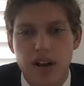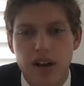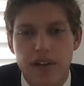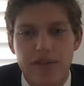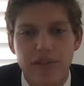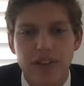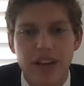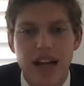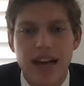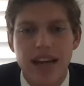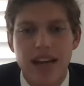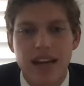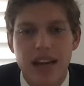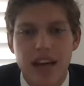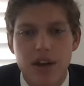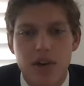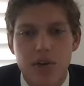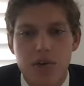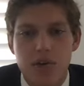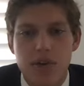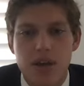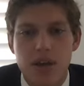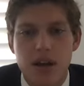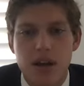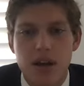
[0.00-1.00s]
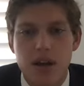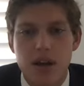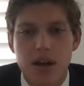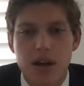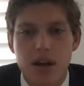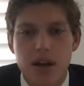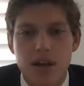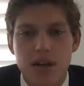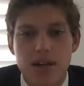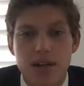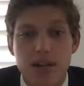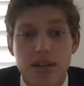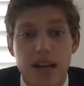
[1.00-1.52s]
of gladiators.
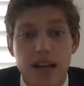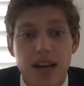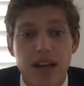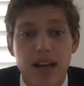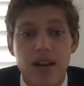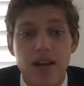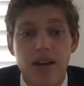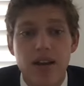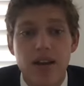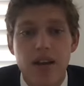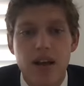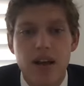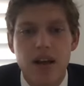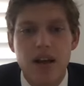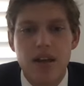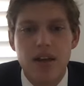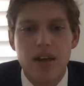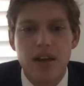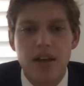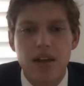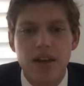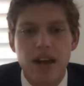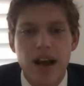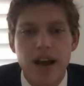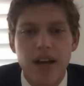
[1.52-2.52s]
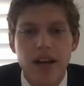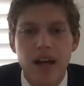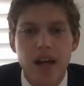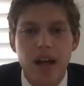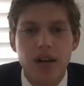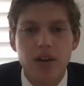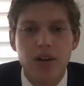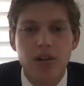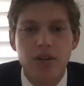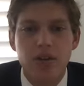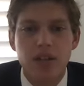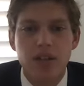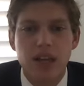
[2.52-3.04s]
Second, the
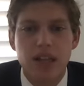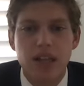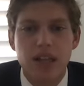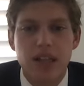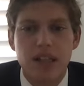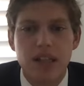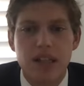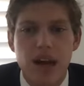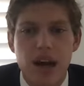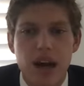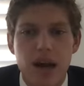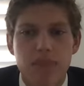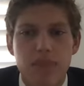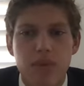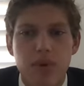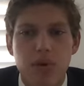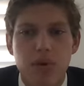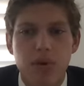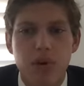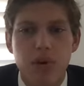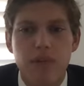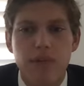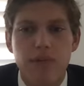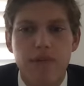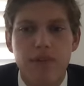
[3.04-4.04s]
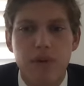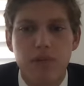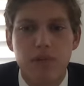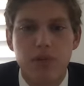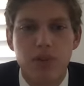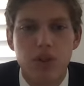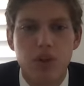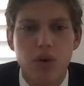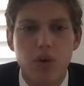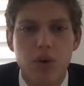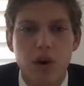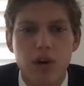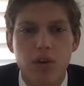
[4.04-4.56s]
gladiators in the time period from
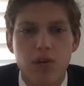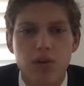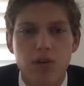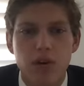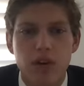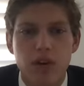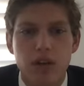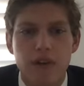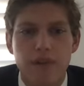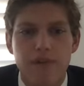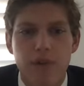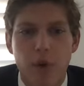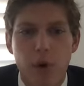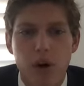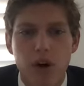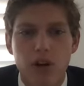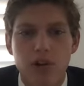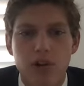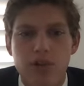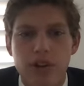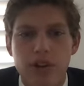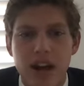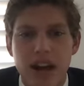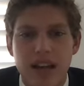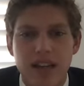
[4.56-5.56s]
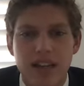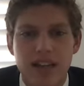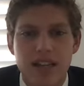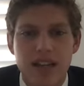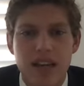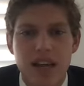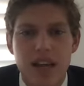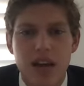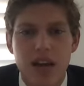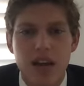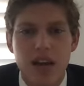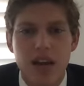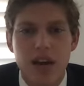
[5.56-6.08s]
200 to 400
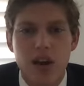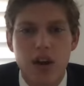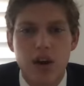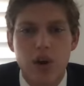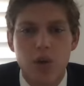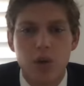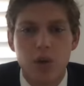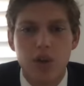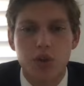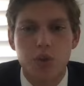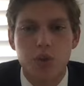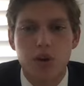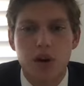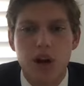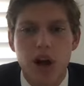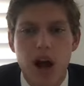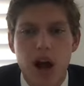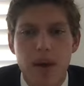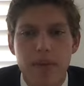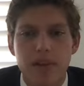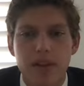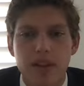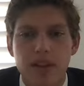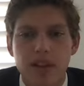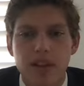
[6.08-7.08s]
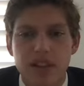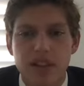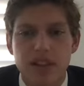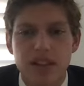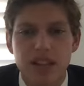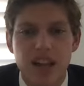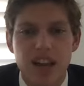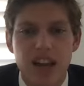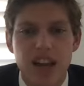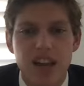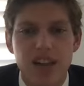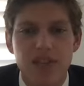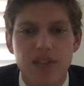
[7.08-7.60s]
AD, which were commonly
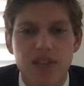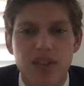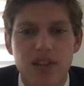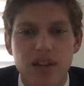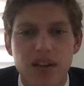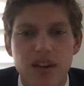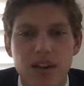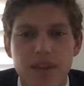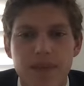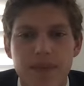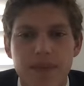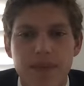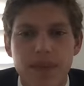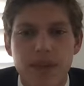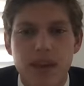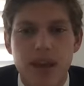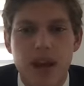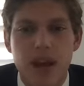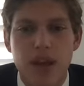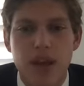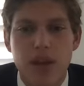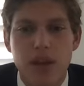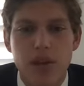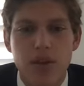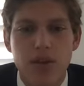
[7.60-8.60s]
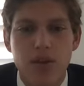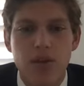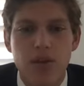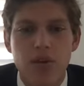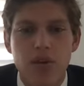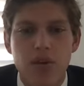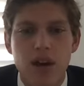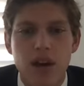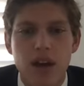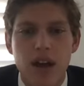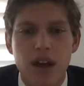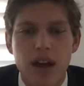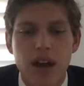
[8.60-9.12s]
slaves. And
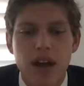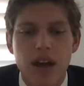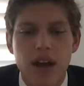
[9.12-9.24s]
third,